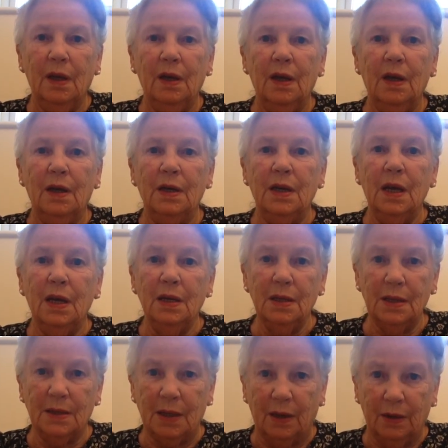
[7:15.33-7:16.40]
And his
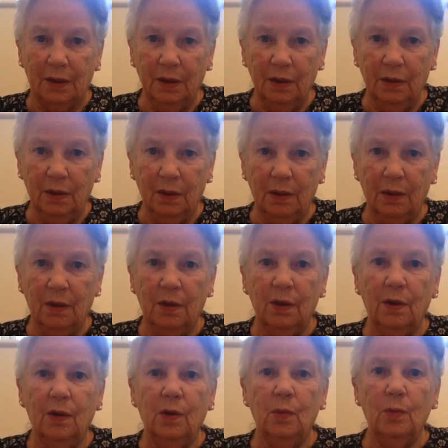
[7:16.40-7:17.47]
son
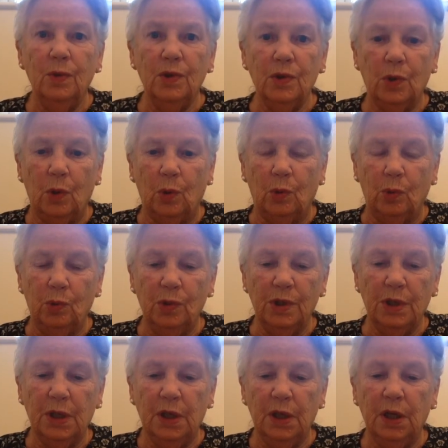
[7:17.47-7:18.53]
was called
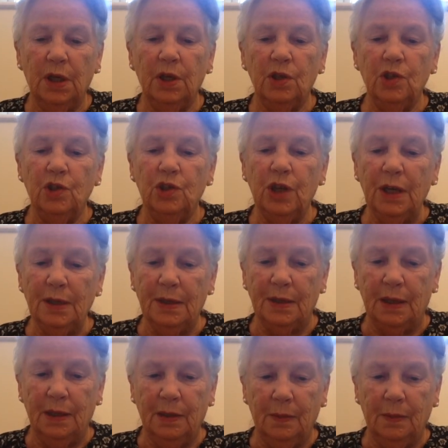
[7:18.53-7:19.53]
Jesse.